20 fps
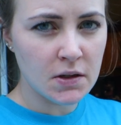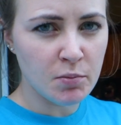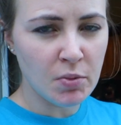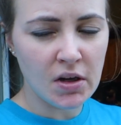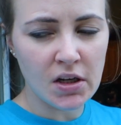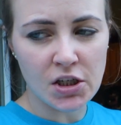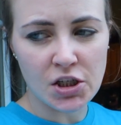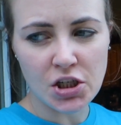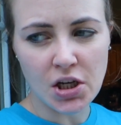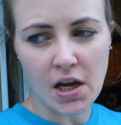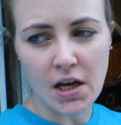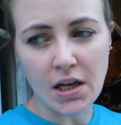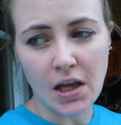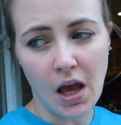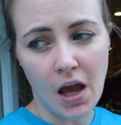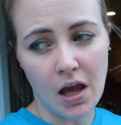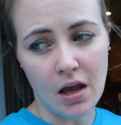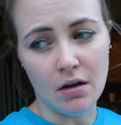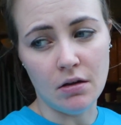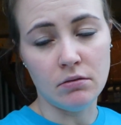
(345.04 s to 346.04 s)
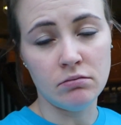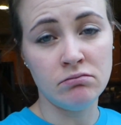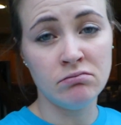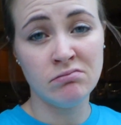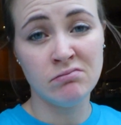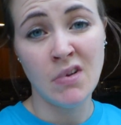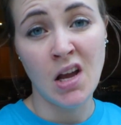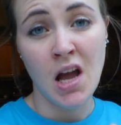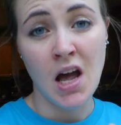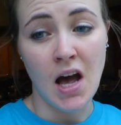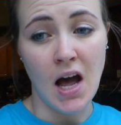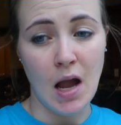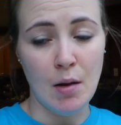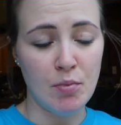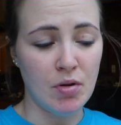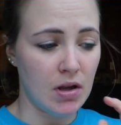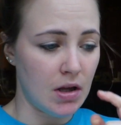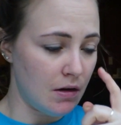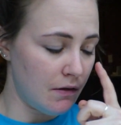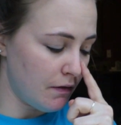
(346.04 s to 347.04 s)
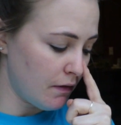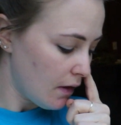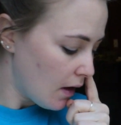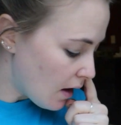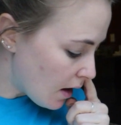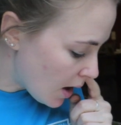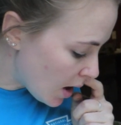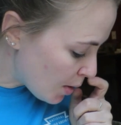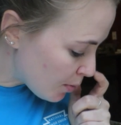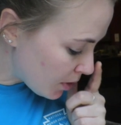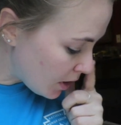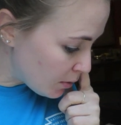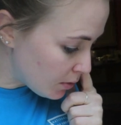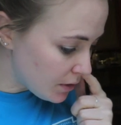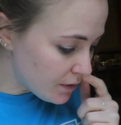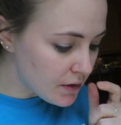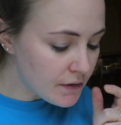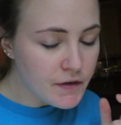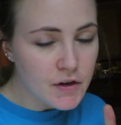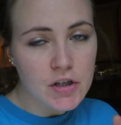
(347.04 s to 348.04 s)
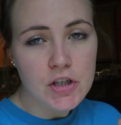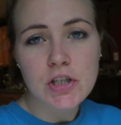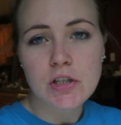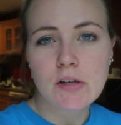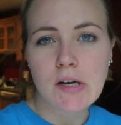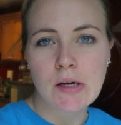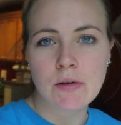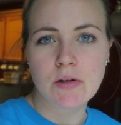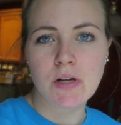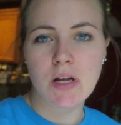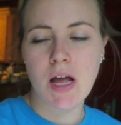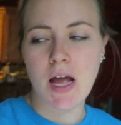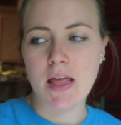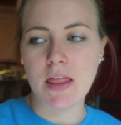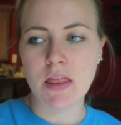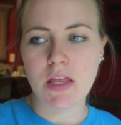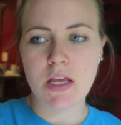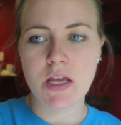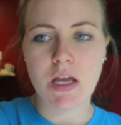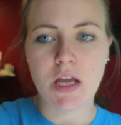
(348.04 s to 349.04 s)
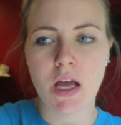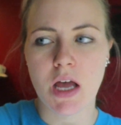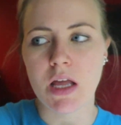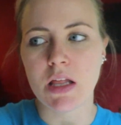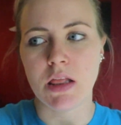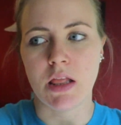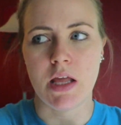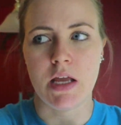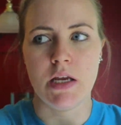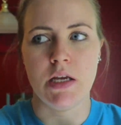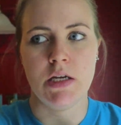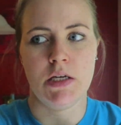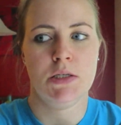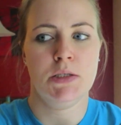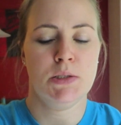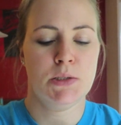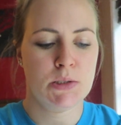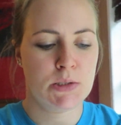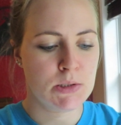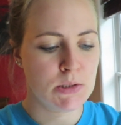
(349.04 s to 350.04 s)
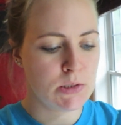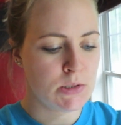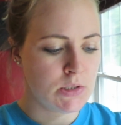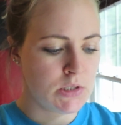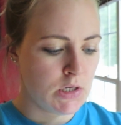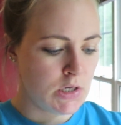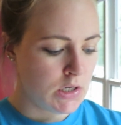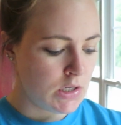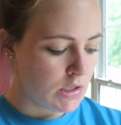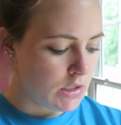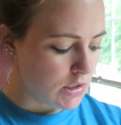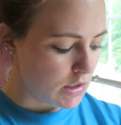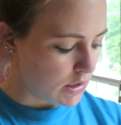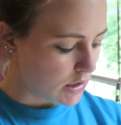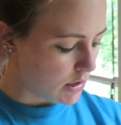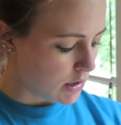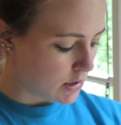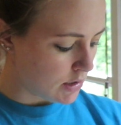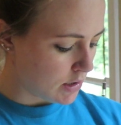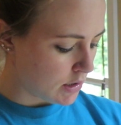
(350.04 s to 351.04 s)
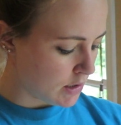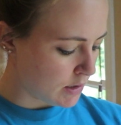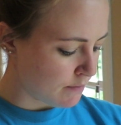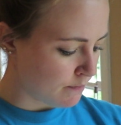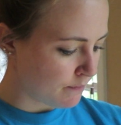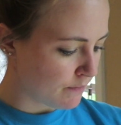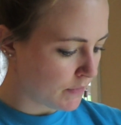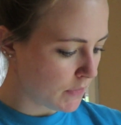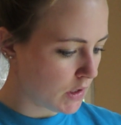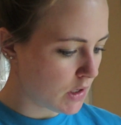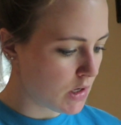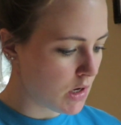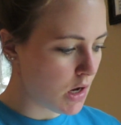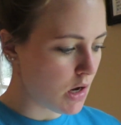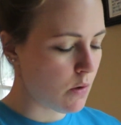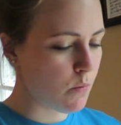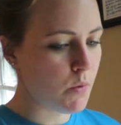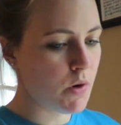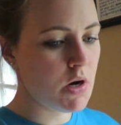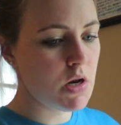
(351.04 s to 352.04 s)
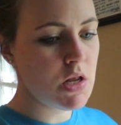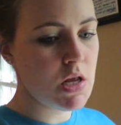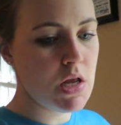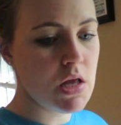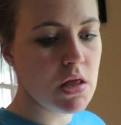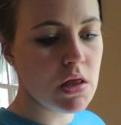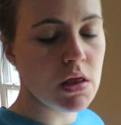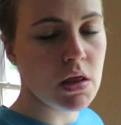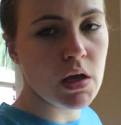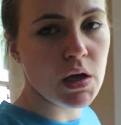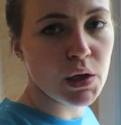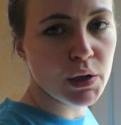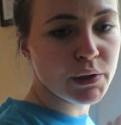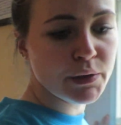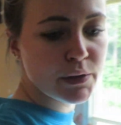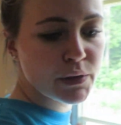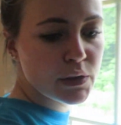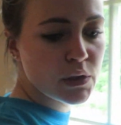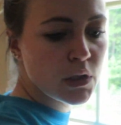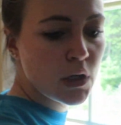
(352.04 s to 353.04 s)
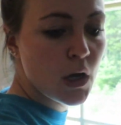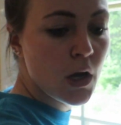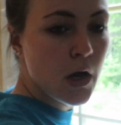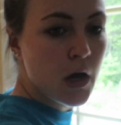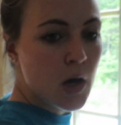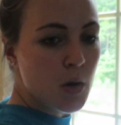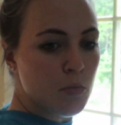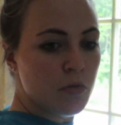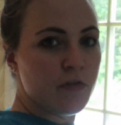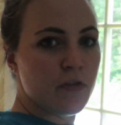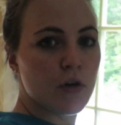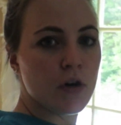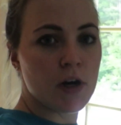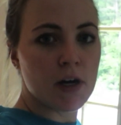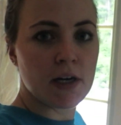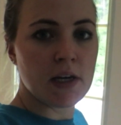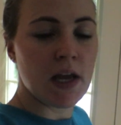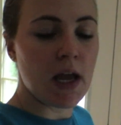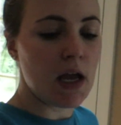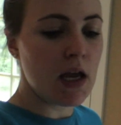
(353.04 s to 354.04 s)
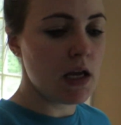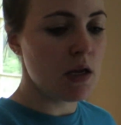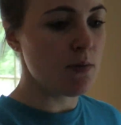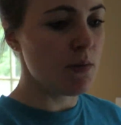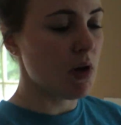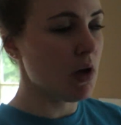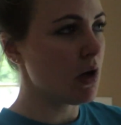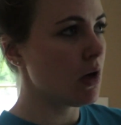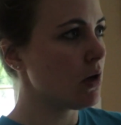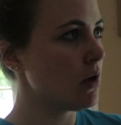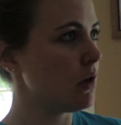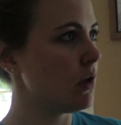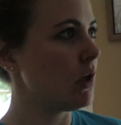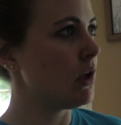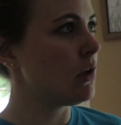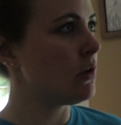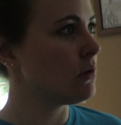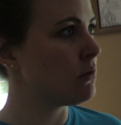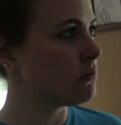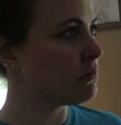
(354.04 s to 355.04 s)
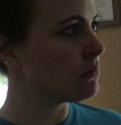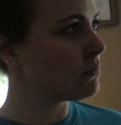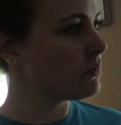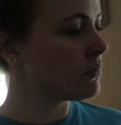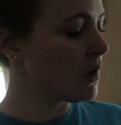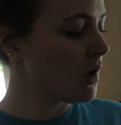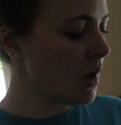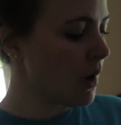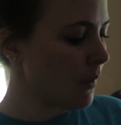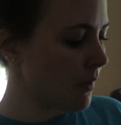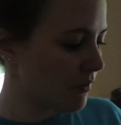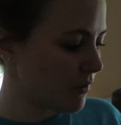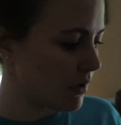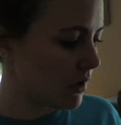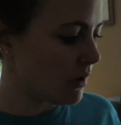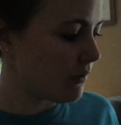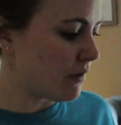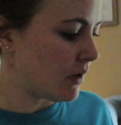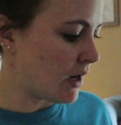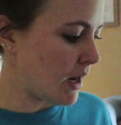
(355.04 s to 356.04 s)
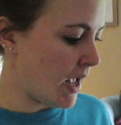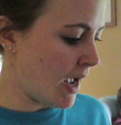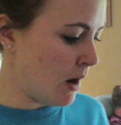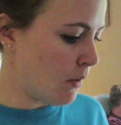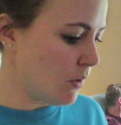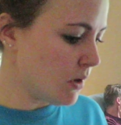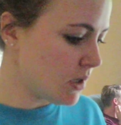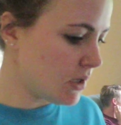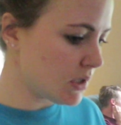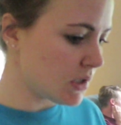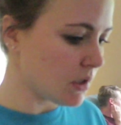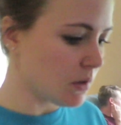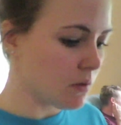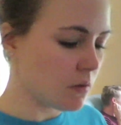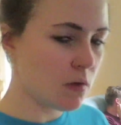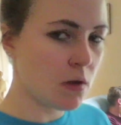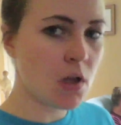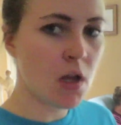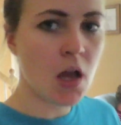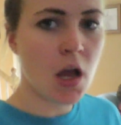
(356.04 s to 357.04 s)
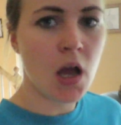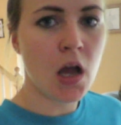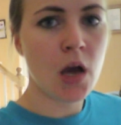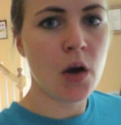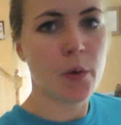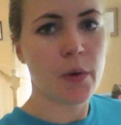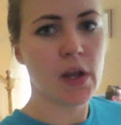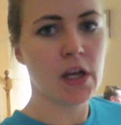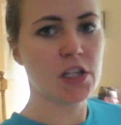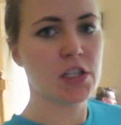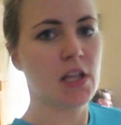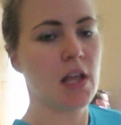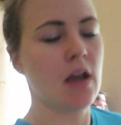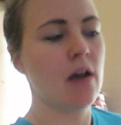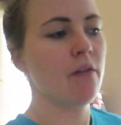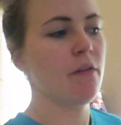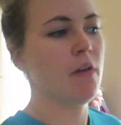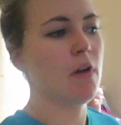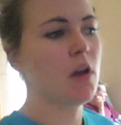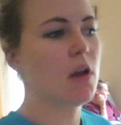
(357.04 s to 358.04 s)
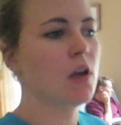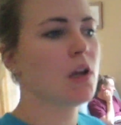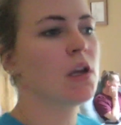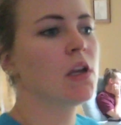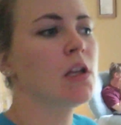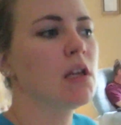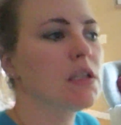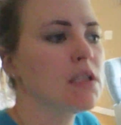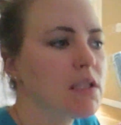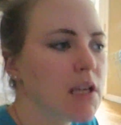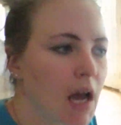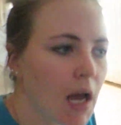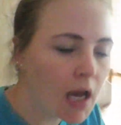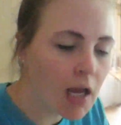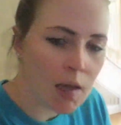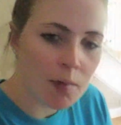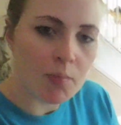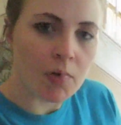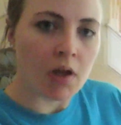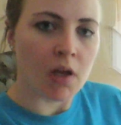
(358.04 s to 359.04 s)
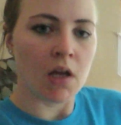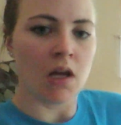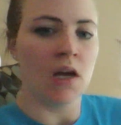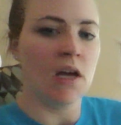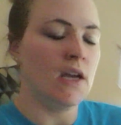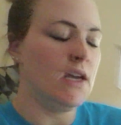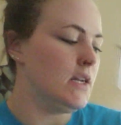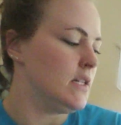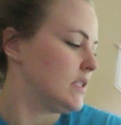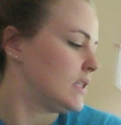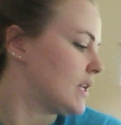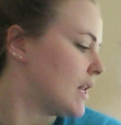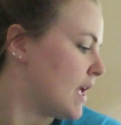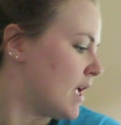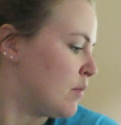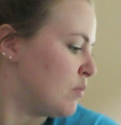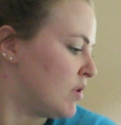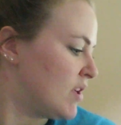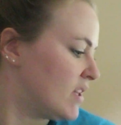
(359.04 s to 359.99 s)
spinach, and kale, I believe. But I moved the furniture around. I think I like it. And yeah, we're going to eat this for our game in... We have to leave in an hour, so we actually have a good time today.